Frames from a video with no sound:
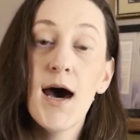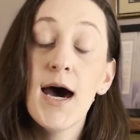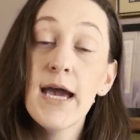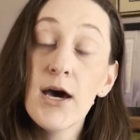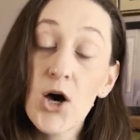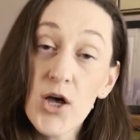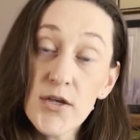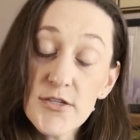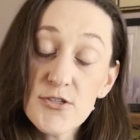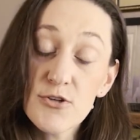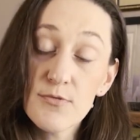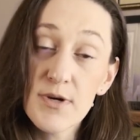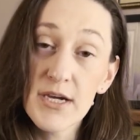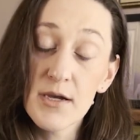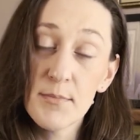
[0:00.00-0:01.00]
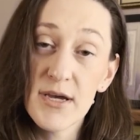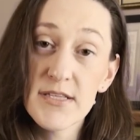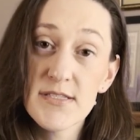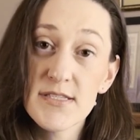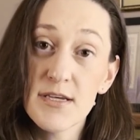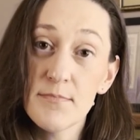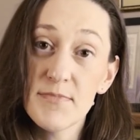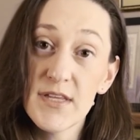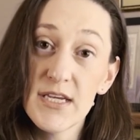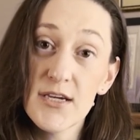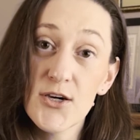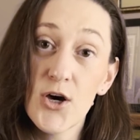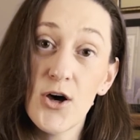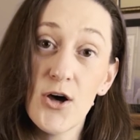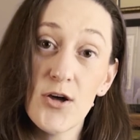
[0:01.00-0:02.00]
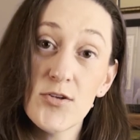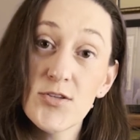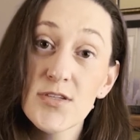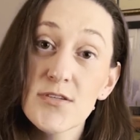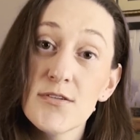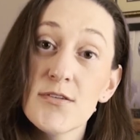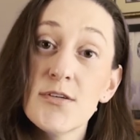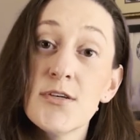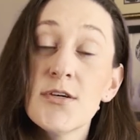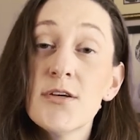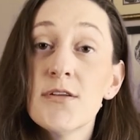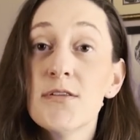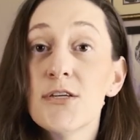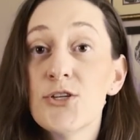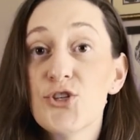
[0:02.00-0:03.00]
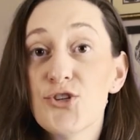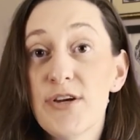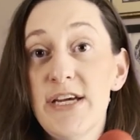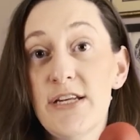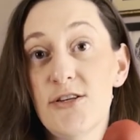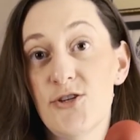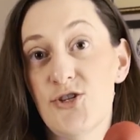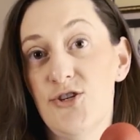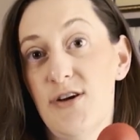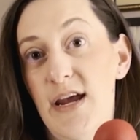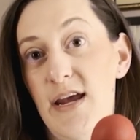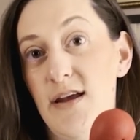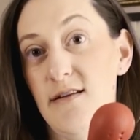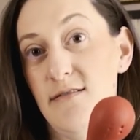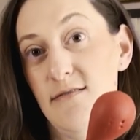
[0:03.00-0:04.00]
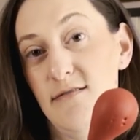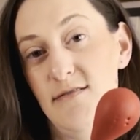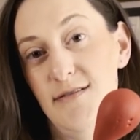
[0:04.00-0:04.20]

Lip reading: I also recommend something called the Treat and Train.